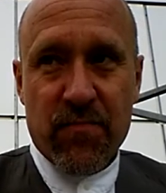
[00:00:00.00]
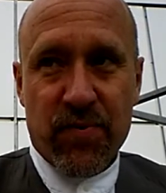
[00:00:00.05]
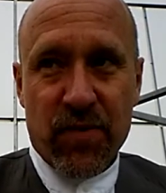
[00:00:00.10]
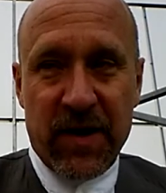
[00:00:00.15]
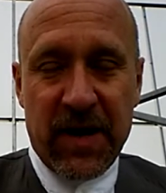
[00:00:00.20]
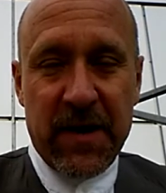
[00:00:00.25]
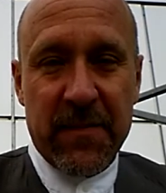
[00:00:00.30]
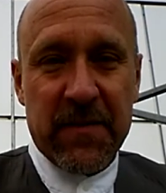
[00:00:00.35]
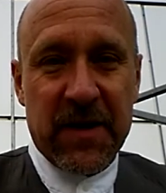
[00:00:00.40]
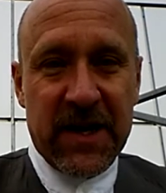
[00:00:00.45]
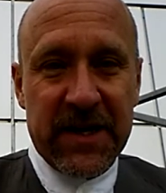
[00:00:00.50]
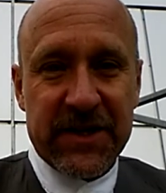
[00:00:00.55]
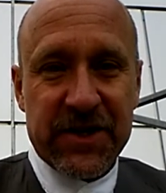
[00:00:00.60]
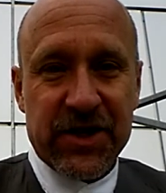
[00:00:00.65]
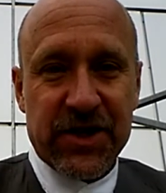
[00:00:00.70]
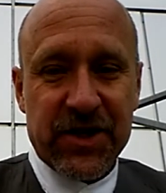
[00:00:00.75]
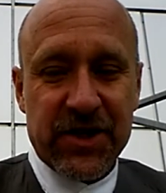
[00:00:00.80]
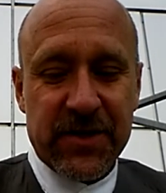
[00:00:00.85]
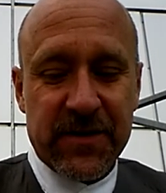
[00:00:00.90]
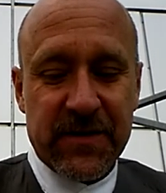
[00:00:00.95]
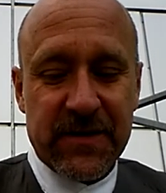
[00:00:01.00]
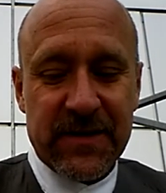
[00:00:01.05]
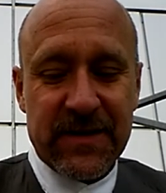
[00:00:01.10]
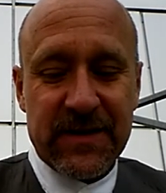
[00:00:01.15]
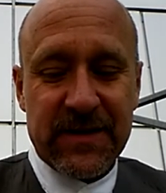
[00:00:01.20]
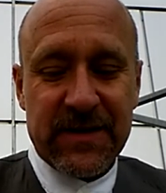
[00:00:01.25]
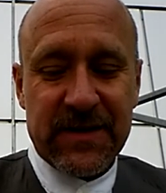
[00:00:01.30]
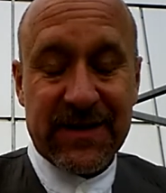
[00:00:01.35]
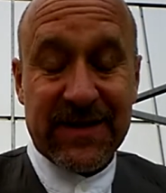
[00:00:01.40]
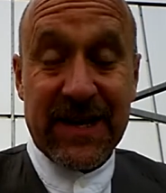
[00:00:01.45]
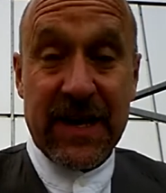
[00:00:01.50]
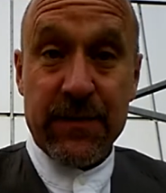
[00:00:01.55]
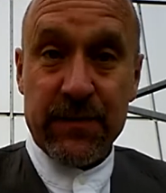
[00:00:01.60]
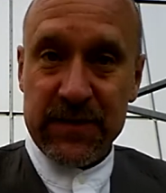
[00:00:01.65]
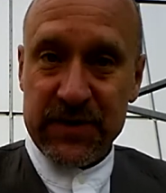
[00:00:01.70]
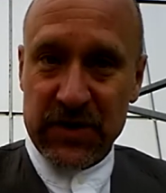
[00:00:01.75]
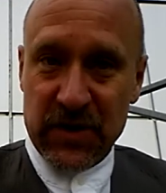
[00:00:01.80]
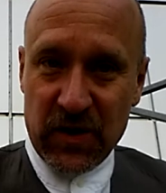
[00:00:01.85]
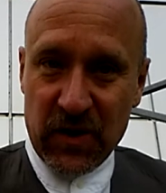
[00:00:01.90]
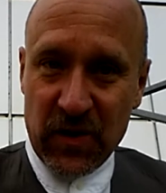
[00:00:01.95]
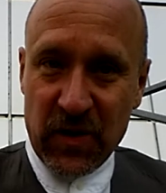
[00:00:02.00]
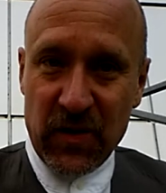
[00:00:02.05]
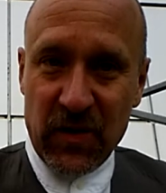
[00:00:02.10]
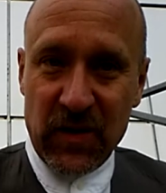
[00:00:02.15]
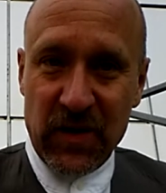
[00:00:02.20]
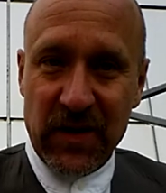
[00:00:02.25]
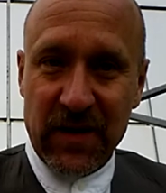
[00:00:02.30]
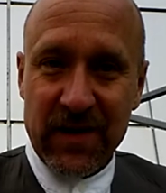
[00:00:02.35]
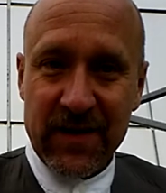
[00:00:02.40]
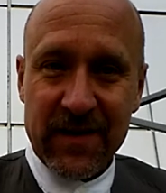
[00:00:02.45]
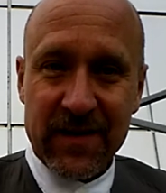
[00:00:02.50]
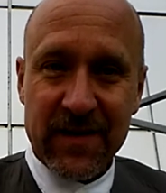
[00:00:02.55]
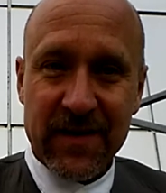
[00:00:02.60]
pretty much seems to hold